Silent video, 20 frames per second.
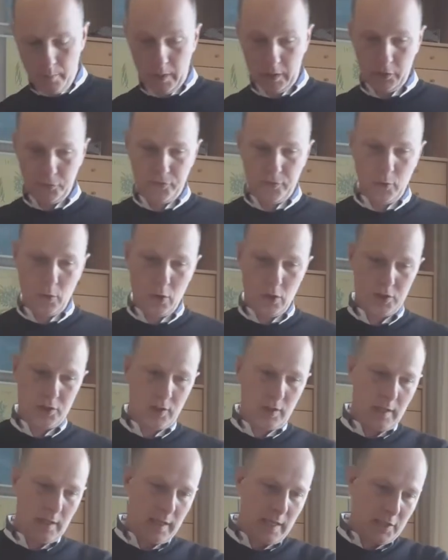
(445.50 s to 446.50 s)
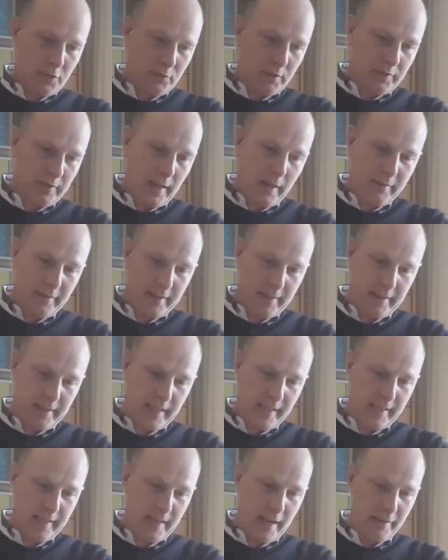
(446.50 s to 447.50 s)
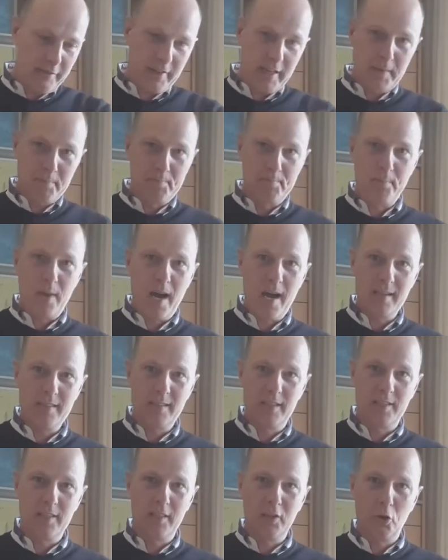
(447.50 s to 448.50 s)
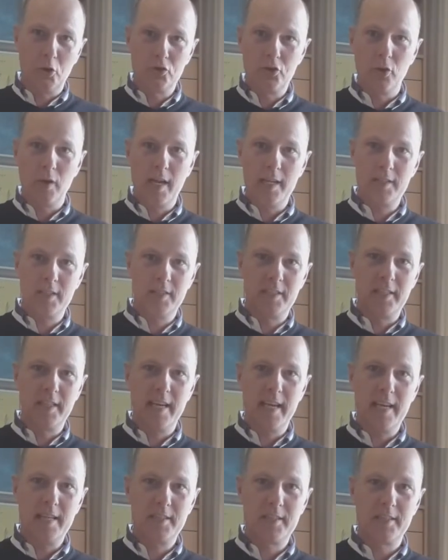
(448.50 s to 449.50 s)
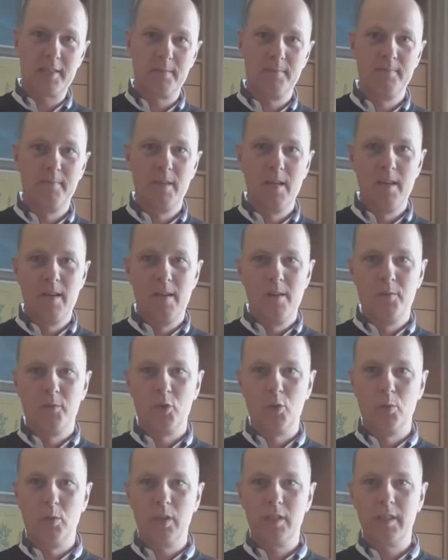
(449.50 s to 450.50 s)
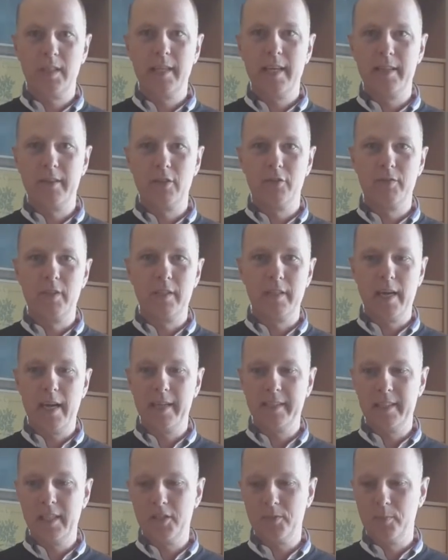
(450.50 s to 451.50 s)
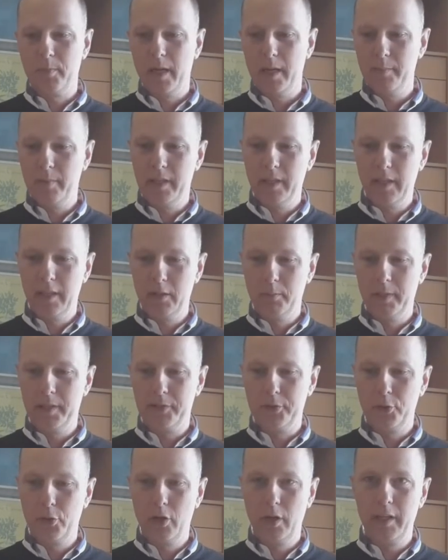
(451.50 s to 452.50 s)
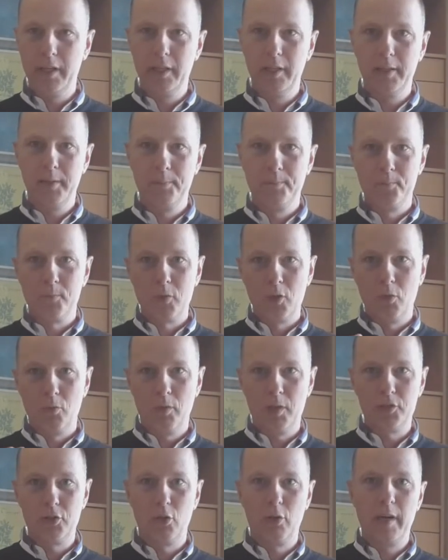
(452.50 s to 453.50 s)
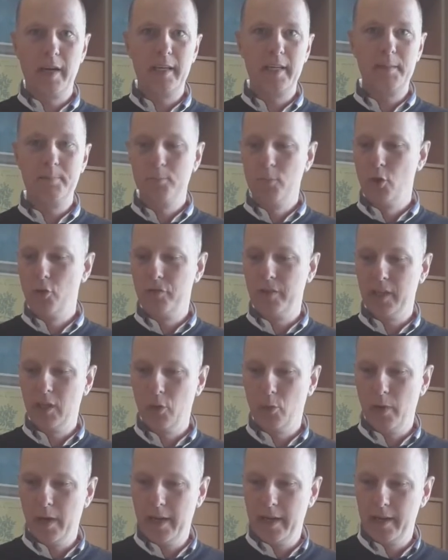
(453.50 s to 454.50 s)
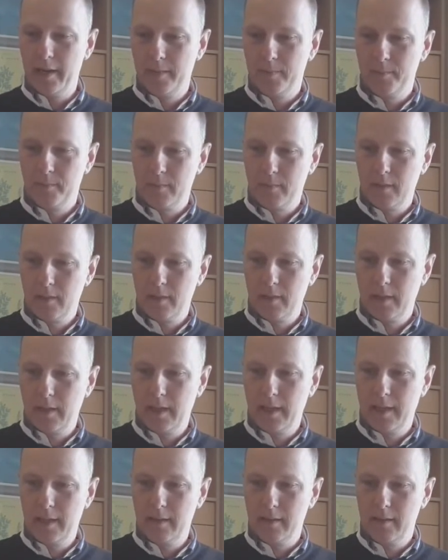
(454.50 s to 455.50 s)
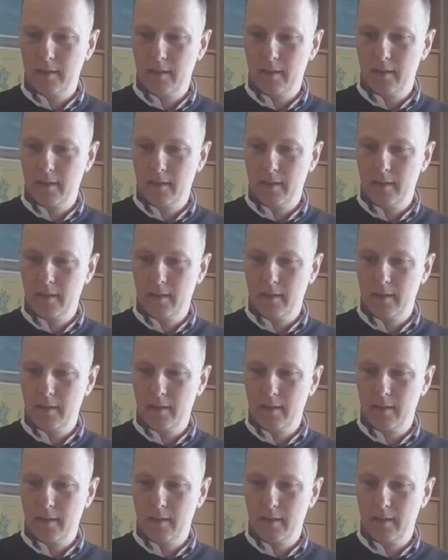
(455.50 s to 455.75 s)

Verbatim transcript: But of course, as with everything, everything passes, and also acid jazz, towards the end of the nineties, maybe a little bit earlier, was already moving away and